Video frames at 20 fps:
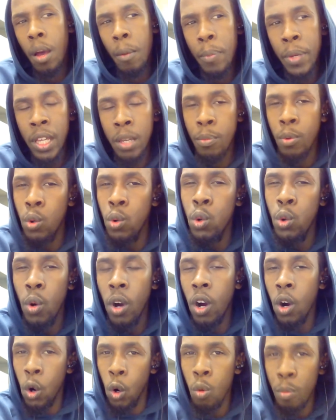people who
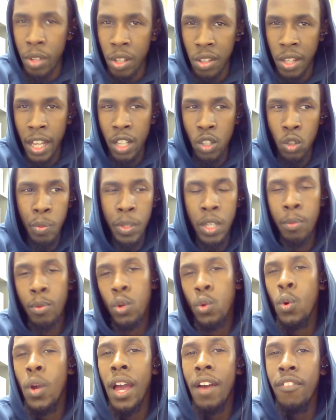are homosexual, people
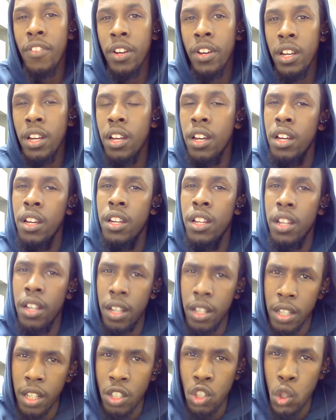who have
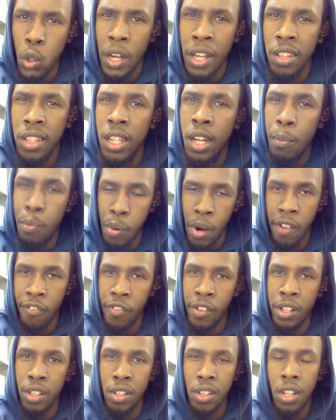the choice and the
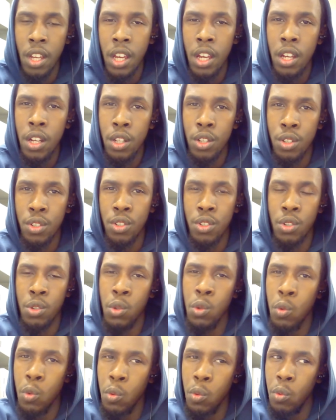preference
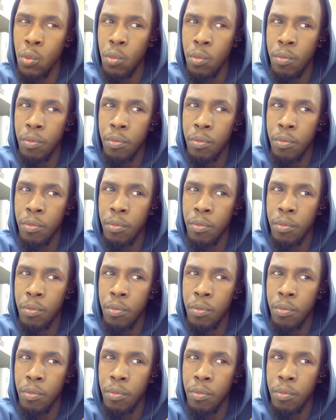to